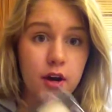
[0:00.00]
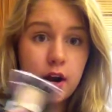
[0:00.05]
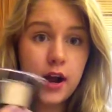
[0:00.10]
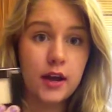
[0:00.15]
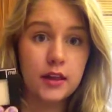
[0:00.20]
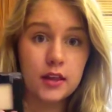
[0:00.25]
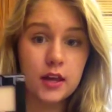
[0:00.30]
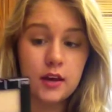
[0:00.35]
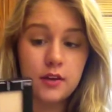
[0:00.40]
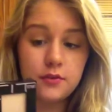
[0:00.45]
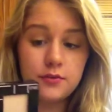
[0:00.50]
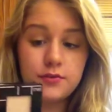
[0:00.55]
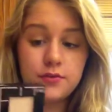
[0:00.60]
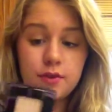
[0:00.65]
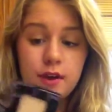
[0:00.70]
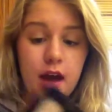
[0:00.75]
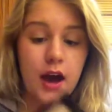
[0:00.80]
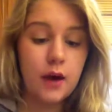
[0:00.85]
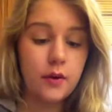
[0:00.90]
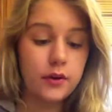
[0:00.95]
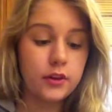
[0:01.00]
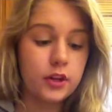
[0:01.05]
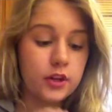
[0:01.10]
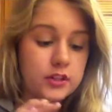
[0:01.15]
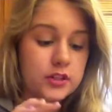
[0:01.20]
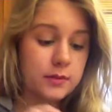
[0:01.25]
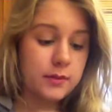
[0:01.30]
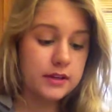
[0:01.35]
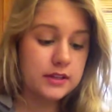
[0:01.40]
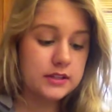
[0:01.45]
I love how it
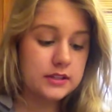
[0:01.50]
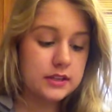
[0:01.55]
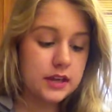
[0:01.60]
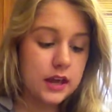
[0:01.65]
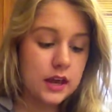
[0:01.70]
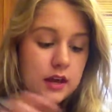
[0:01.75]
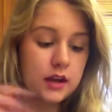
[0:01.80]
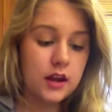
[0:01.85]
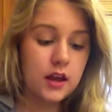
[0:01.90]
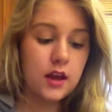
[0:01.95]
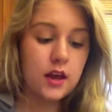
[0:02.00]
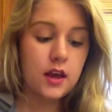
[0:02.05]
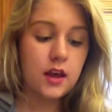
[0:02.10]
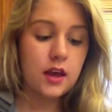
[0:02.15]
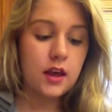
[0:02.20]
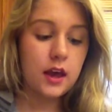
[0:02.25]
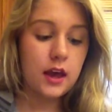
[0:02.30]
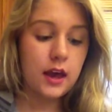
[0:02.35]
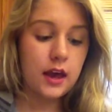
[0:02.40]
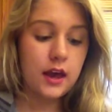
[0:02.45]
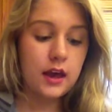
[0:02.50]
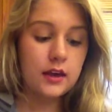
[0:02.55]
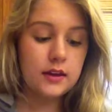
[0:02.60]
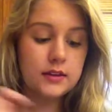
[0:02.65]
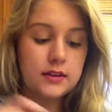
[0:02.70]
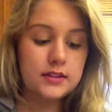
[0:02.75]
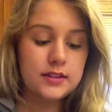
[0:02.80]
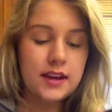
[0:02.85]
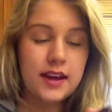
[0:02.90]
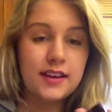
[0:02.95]
looks on my skin,
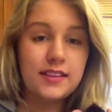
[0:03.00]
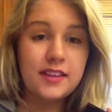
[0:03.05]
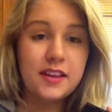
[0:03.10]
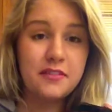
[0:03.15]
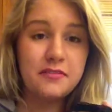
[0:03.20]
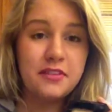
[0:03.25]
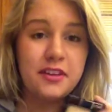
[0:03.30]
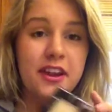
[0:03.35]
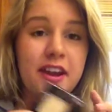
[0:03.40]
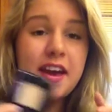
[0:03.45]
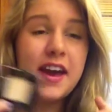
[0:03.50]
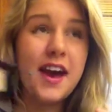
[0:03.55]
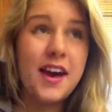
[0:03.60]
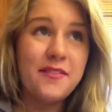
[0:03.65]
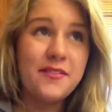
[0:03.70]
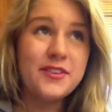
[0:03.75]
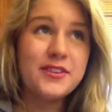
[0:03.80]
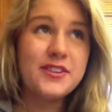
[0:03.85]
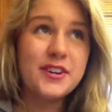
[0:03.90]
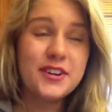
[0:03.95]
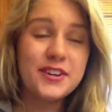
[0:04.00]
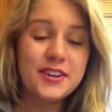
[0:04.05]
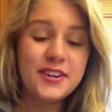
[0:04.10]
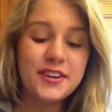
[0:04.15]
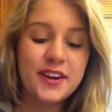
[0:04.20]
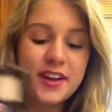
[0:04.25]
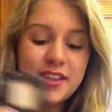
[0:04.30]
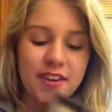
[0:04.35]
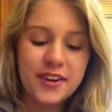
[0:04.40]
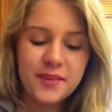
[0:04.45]
and I love that I have a darker
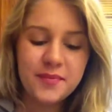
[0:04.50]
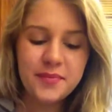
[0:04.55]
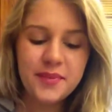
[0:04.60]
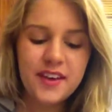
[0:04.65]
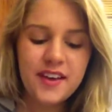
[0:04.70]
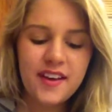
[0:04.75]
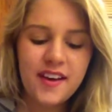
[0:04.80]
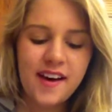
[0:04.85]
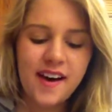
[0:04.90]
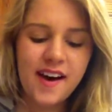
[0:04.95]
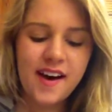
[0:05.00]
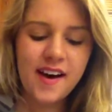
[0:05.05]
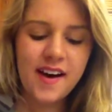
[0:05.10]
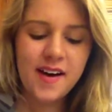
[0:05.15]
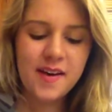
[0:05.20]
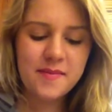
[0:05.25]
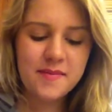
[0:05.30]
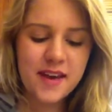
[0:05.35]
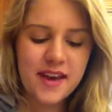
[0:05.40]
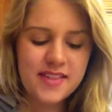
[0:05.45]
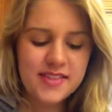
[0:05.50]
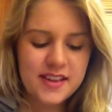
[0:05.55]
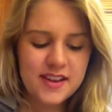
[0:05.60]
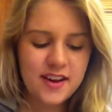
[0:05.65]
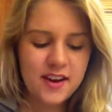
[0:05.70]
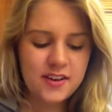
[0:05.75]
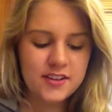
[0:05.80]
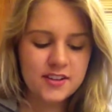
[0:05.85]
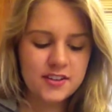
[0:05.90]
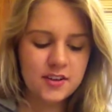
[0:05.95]
color. Um, and then
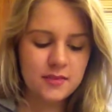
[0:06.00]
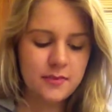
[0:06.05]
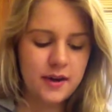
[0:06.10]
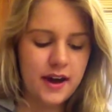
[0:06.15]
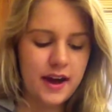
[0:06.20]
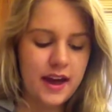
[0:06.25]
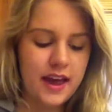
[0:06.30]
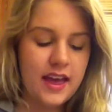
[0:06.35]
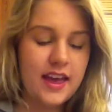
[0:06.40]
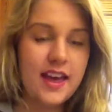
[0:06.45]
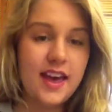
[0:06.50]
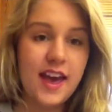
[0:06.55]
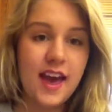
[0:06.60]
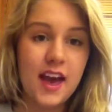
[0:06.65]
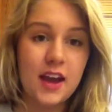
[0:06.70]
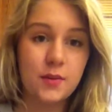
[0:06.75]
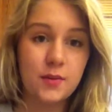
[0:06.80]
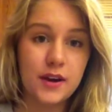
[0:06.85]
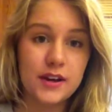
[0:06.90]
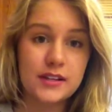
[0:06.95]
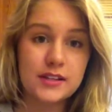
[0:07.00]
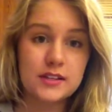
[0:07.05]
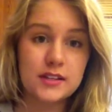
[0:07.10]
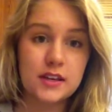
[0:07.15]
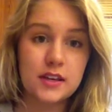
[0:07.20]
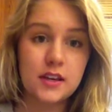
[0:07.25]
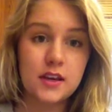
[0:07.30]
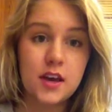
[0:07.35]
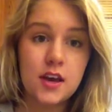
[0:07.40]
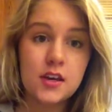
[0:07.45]
also my
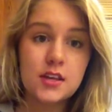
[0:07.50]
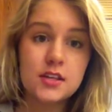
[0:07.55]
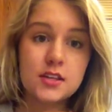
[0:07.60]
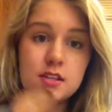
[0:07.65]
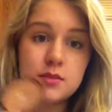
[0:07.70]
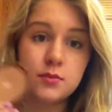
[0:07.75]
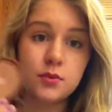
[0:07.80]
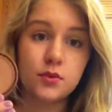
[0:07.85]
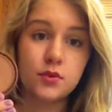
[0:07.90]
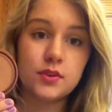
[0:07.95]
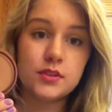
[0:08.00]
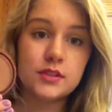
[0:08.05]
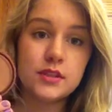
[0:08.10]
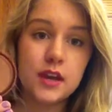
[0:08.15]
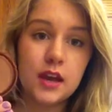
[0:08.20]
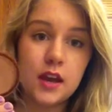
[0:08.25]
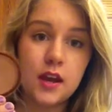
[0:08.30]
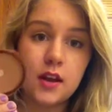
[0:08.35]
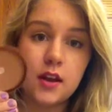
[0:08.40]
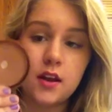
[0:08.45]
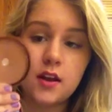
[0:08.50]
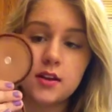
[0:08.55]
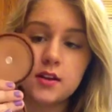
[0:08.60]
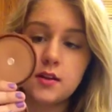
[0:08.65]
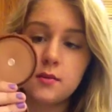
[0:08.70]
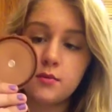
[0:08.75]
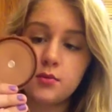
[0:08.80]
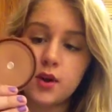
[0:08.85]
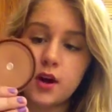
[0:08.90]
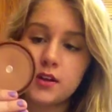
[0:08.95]
NYC Smooth Skin
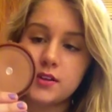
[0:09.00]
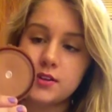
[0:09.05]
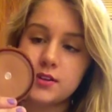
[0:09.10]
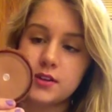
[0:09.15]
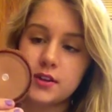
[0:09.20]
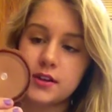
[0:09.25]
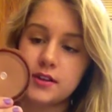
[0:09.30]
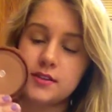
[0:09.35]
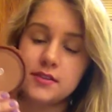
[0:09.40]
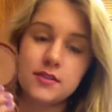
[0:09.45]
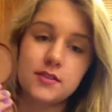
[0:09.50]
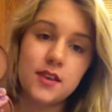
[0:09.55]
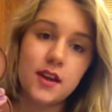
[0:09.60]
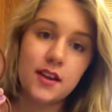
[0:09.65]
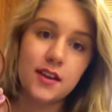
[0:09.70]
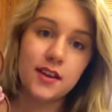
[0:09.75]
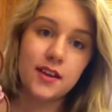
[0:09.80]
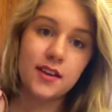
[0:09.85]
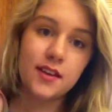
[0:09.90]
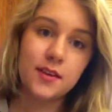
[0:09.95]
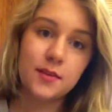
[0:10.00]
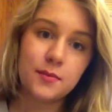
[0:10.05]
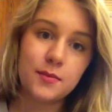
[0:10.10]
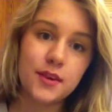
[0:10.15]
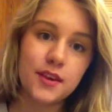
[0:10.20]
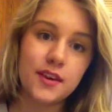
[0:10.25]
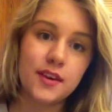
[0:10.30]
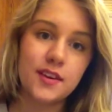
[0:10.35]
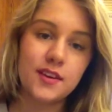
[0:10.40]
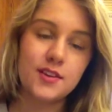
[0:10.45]
Bronzer in Sunny,
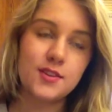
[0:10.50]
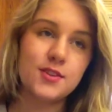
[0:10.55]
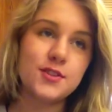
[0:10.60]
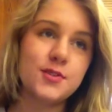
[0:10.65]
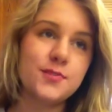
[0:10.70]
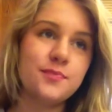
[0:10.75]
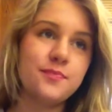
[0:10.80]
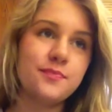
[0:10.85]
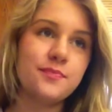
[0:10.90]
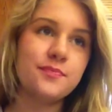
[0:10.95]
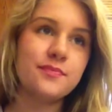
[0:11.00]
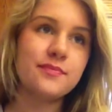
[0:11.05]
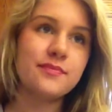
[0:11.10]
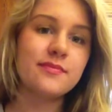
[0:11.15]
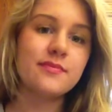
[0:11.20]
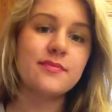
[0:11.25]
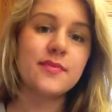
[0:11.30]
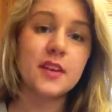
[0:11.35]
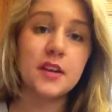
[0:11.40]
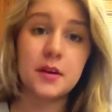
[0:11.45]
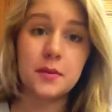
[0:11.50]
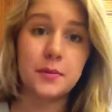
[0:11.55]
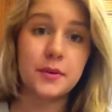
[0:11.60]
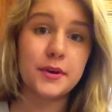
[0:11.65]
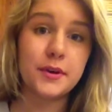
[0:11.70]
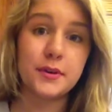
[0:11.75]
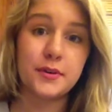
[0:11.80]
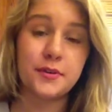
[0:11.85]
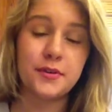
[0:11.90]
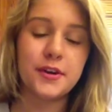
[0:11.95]
because I'm
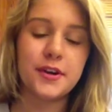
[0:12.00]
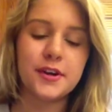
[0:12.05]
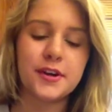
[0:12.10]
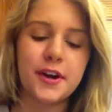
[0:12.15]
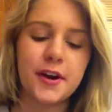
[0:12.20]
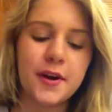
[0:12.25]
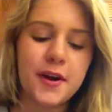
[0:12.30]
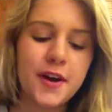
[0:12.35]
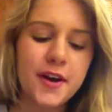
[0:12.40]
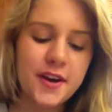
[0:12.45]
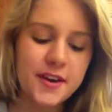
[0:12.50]
getting darker.